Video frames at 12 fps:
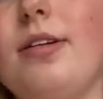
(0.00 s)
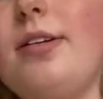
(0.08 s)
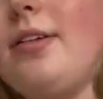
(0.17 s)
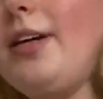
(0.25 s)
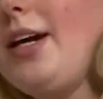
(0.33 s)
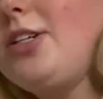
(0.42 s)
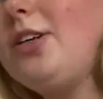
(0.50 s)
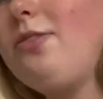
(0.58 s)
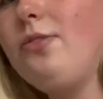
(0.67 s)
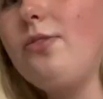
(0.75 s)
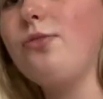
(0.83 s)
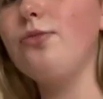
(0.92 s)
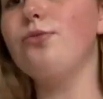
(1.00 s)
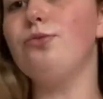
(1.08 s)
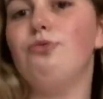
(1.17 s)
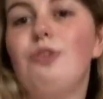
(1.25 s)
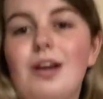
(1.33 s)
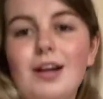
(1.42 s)
I actually
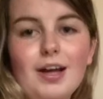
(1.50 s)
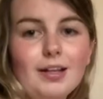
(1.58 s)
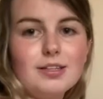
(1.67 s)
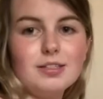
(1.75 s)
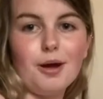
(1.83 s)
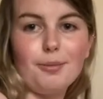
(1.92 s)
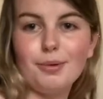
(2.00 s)
really like this top.